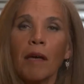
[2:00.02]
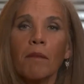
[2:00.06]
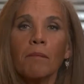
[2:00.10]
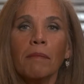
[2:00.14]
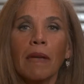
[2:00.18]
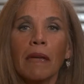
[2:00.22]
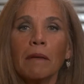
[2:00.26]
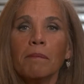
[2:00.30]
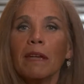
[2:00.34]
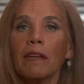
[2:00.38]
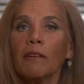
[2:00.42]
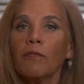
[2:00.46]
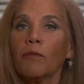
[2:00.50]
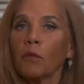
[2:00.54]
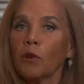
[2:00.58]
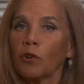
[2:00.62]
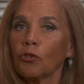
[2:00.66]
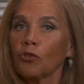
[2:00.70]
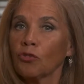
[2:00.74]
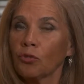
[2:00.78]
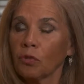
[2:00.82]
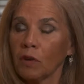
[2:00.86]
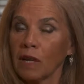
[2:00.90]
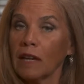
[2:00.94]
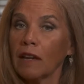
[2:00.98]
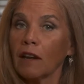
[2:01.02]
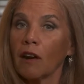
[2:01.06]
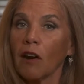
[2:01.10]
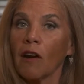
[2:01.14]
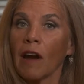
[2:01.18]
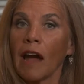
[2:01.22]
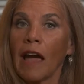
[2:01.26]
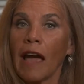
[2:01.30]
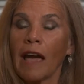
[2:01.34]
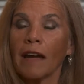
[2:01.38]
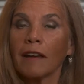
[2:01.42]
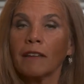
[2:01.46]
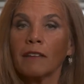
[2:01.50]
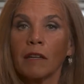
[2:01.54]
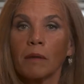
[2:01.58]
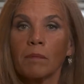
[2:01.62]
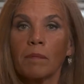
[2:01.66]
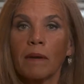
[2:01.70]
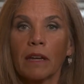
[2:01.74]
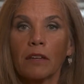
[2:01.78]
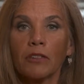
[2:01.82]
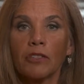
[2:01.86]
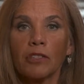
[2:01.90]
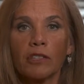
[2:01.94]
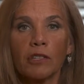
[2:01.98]
Maybe if we're treating our acne
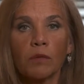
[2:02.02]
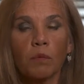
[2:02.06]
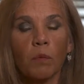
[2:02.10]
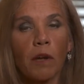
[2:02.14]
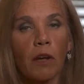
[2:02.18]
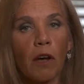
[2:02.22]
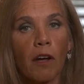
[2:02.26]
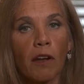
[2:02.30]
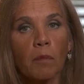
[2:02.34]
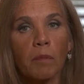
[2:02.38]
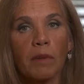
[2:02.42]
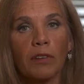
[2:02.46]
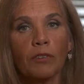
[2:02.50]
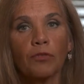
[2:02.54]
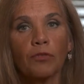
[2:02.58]
patients, we ought to be